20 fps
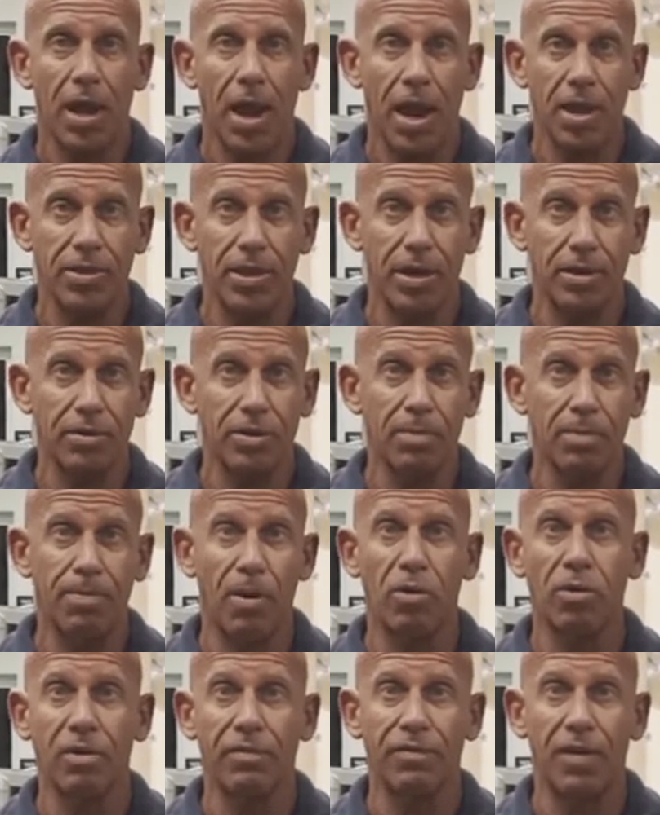and then
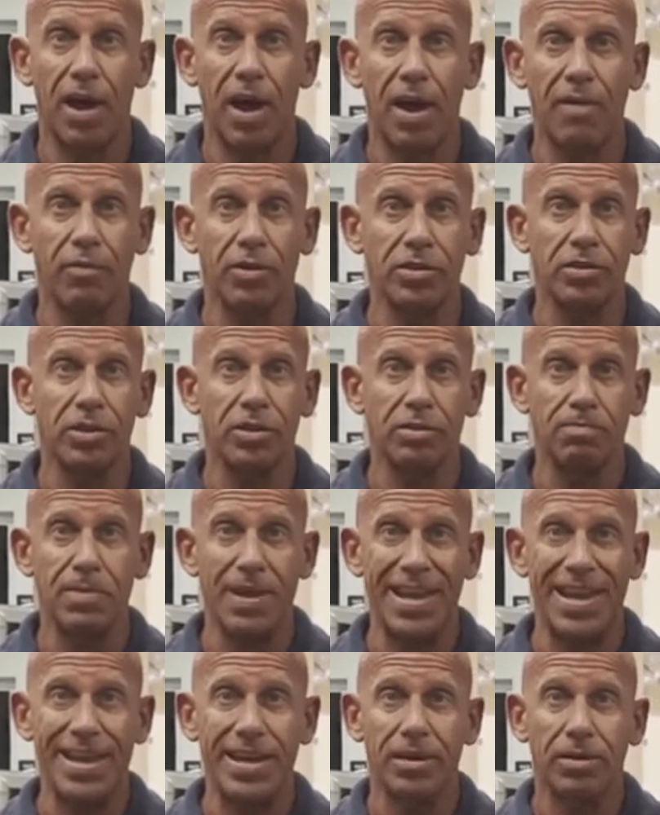component 5, which is
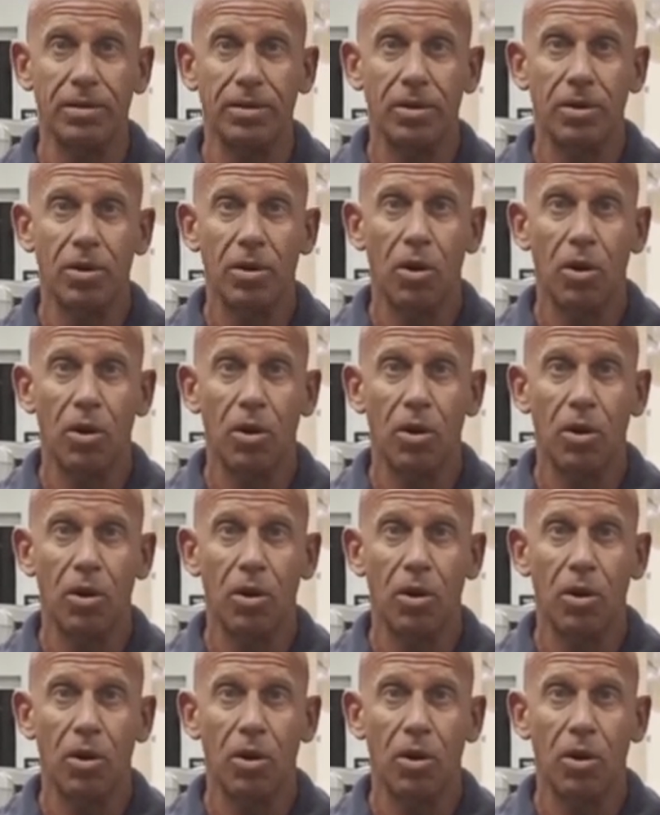me